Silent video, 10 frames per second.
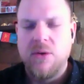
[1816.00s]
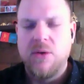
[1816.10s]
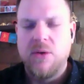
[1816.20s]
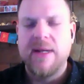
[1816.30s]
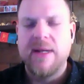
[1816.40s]

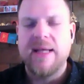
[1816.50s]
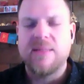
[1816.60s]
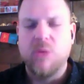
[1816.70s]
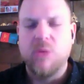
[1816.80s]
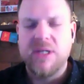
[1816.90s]

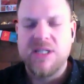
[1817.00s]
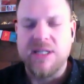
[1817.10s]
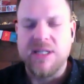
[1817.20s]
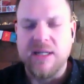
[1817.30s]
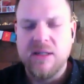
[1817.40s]
realize
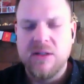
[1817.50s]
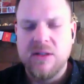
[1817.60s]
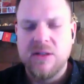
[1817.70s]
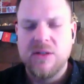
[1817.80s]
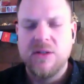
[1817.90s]
bodhicitta,
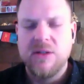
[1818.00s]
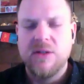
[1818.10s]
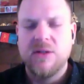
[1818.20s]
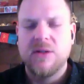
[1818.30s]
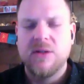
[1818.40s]

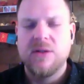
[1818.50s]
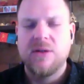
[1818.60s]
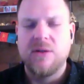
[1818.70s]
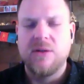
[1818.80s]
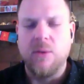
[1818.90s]

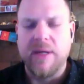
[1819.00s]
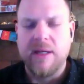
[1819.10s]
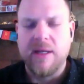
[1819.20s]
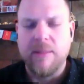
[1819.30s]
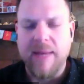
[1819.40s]
the
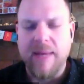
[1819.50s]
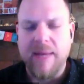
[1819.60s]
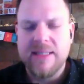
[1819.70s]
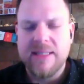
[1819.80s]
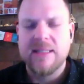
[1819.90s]
awakening
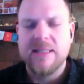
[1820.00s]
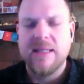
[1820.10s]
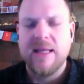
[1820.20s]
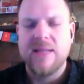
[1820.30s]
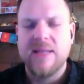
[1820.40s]
mind,
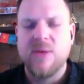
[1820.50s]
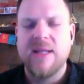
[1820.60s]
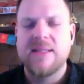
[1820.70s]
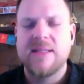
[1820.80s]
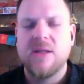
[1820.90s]
as
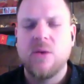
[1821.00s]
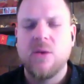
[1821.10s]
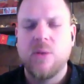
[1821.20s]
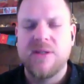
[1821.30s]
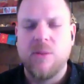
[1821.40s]
well as the
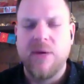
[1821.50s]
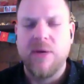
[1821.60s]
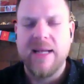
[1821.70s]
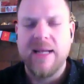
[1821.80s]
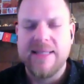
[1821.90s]
wisdom
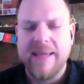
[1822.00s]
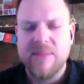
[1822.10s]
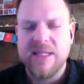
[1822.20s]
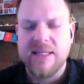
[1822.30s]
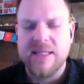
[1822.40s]
realizing
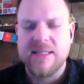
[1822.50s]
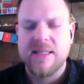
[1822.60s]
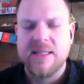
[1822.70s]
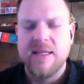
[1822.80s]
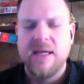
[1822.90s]
emptiness,
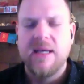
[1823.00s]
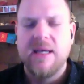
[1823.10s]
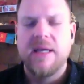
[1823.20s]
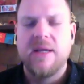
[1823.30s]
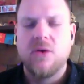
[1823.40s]

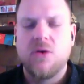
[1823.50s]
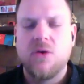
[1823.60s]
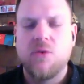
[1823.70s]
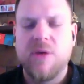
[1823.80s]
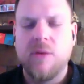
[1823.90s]
in order
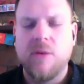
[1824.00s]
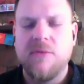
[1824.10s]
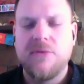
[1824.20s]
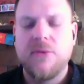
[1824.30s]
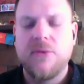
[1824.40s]
to
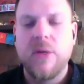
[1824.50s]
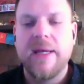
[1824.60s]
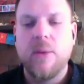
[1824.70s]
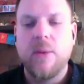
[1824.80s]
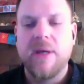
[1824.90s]
become
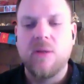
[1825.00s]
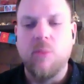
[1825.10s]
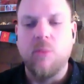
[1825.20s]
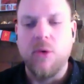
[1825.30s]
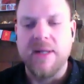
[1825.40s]
fully
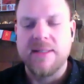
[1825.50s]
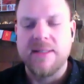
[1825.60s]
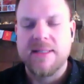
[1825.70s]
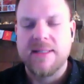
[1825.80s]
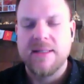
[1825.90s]
awakened
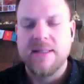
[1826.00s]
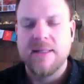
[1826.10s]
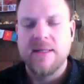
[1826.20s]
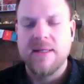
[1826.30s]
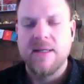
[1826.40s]
Buddhas
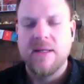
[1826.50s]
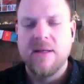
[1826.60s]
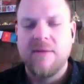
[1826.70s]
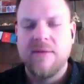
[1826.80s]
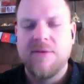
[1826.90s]

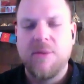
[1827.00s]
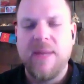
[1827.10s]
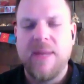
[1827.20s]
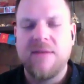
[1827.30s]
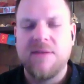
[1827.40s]
for the
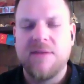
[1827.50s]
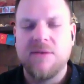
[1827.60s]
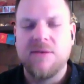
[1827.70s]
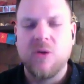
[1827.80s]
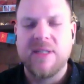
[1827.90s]
benefit
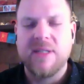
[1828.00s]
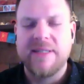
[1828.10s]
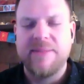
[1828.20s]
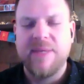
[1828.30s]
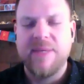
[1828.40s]
of all
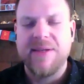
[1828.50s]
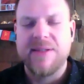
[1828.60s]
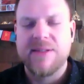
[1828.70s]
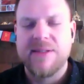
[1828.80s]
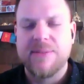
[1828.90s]
sentient
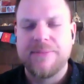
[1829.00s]
beings.